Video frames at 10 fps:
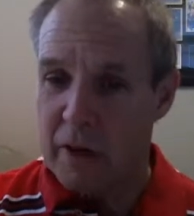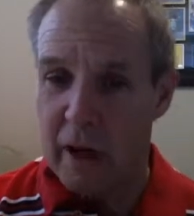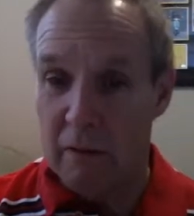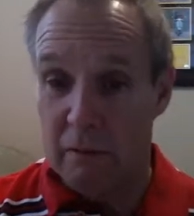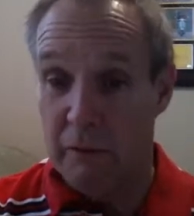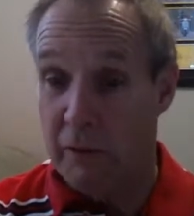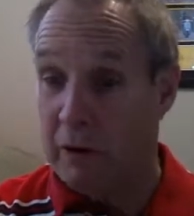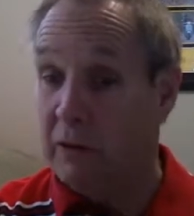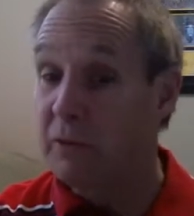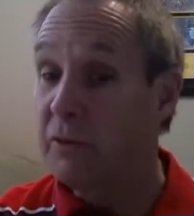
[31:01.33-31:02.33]
had a very
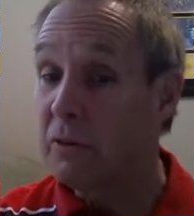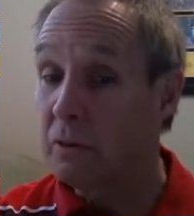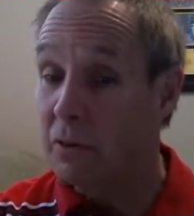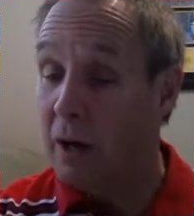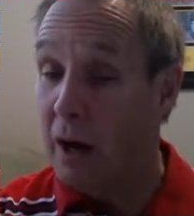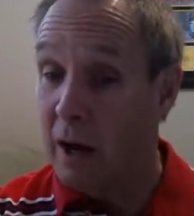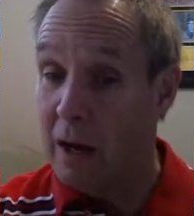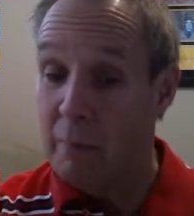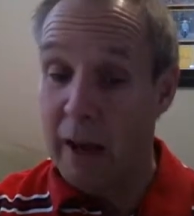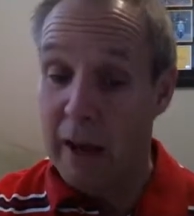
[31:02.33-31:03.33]
difficult
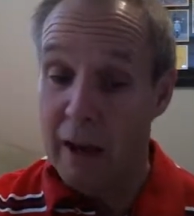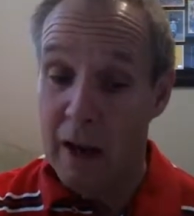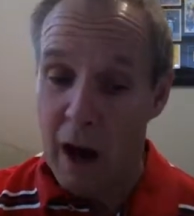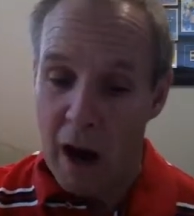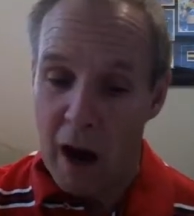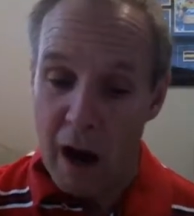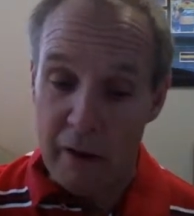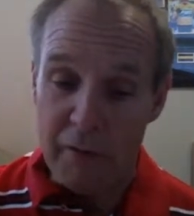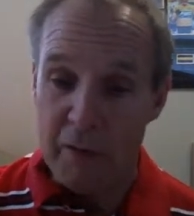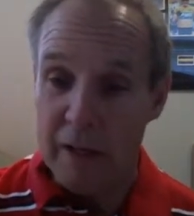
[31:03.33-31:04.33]
time, and
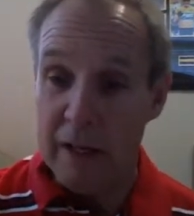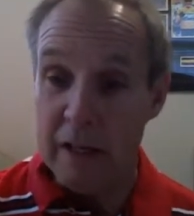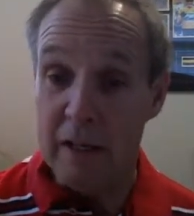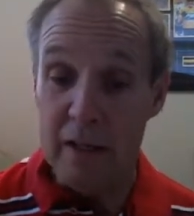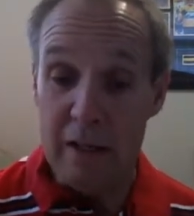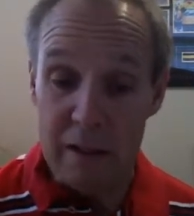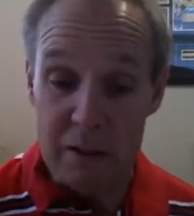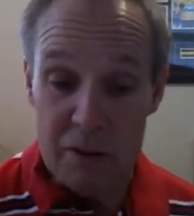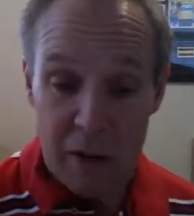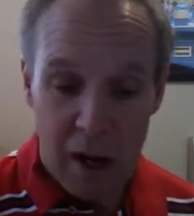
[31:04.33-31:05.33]
often the
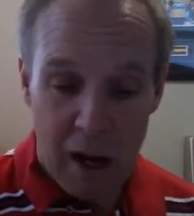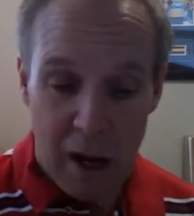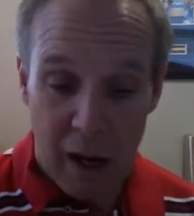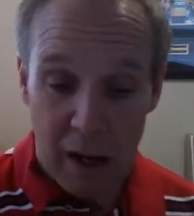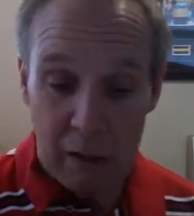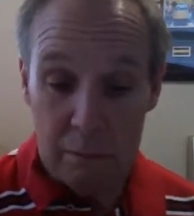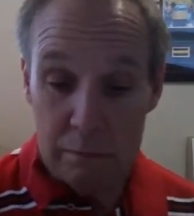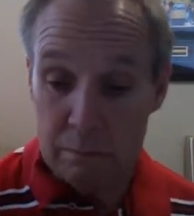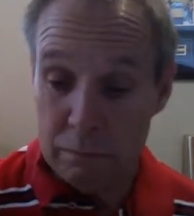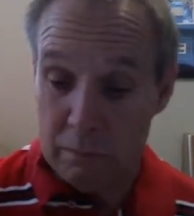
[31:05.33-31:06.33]
Indians
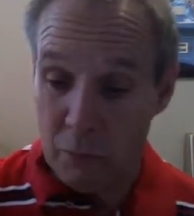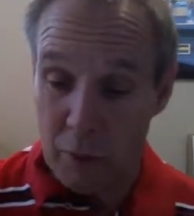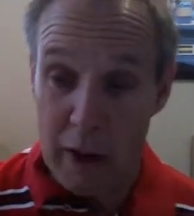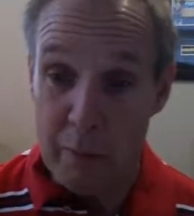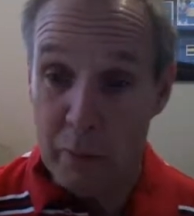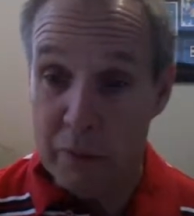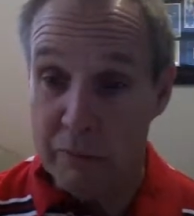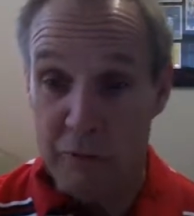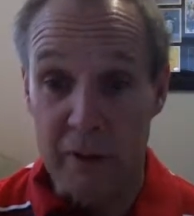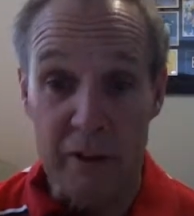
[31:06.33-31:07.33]
were able to
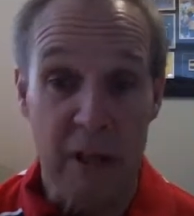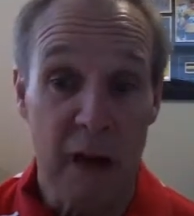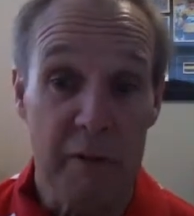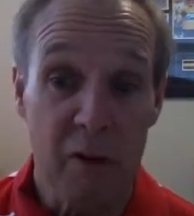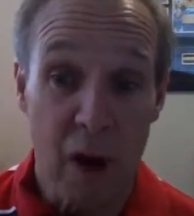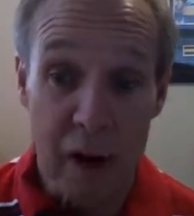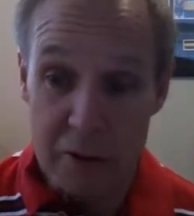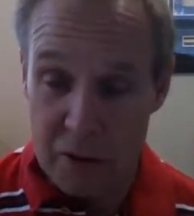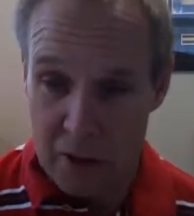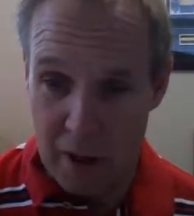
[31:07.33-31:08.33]
inflict heavy
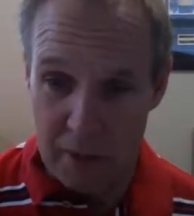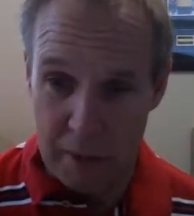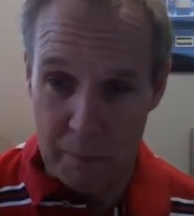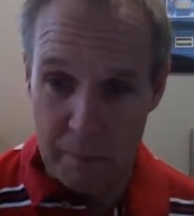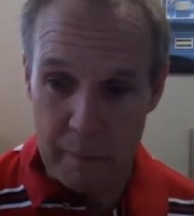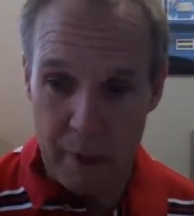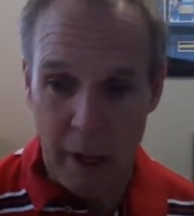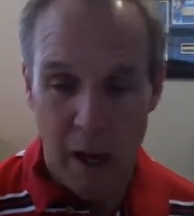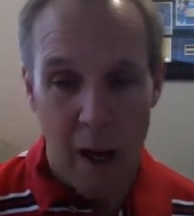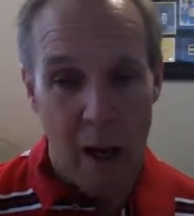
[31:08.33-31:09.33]
losses on them.
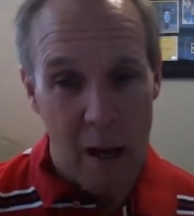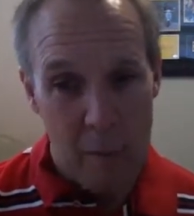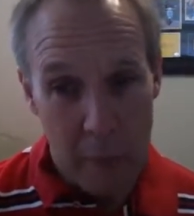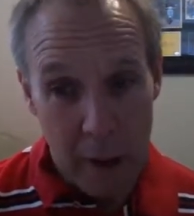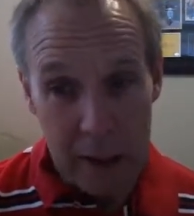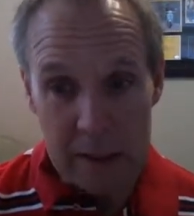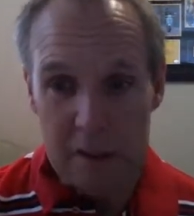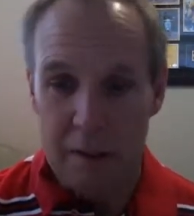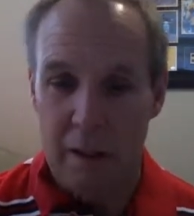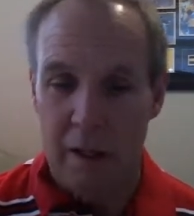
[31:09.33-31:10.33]
But
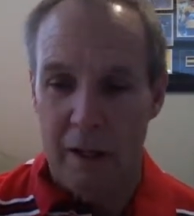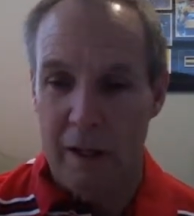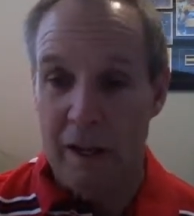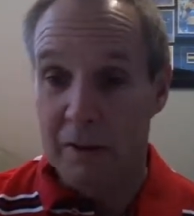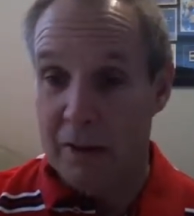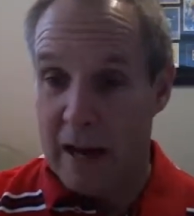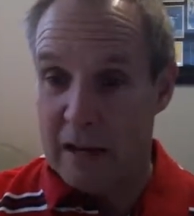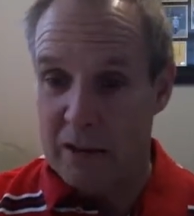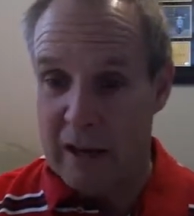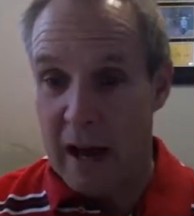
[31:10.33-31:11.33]
in the last
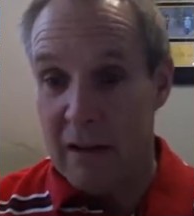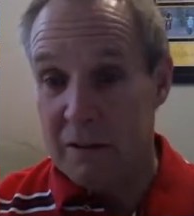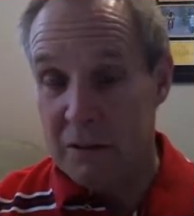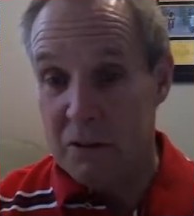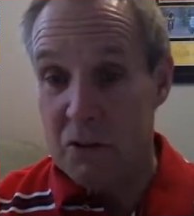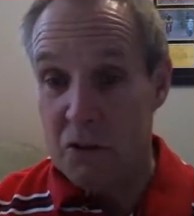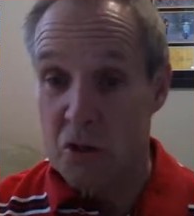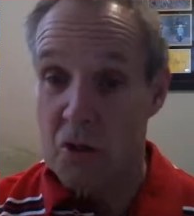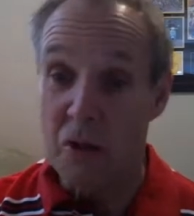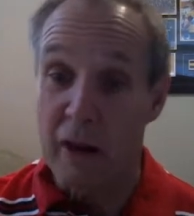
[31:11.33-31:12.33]
analysis,
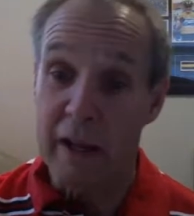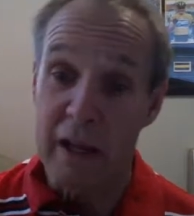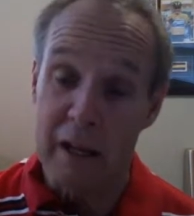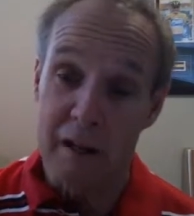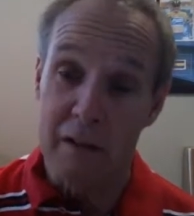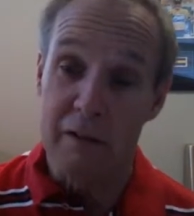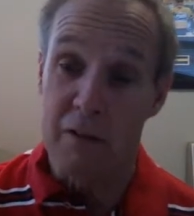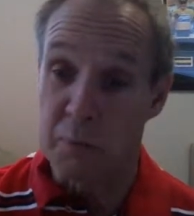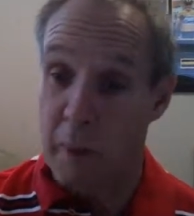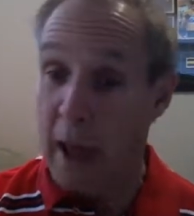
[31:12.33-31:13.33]
just like in the
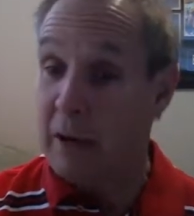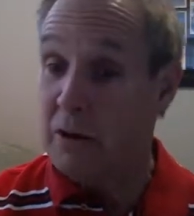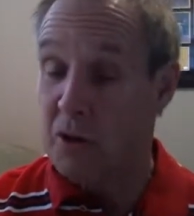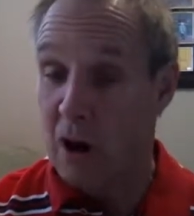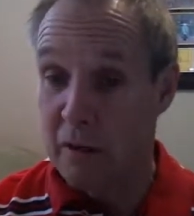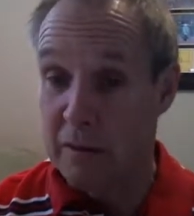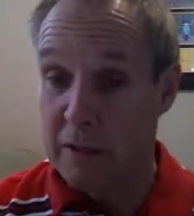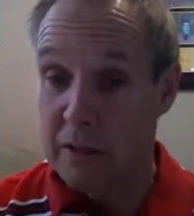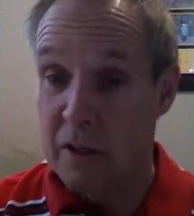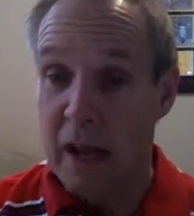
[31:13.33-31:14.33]
Spanish
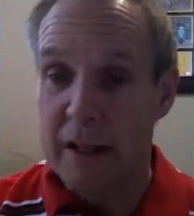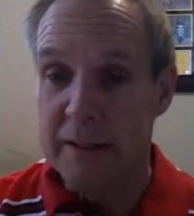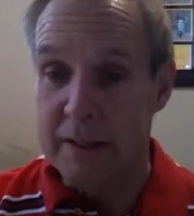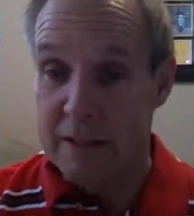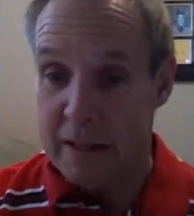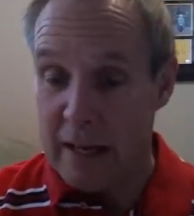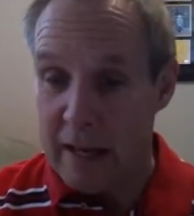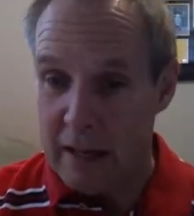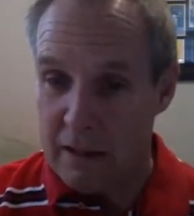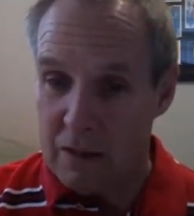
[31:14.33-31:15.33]
colonies,
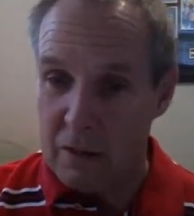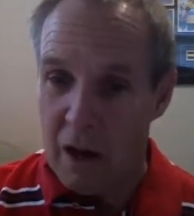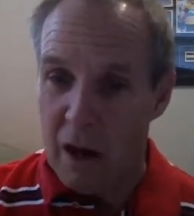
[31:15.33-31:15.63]
disease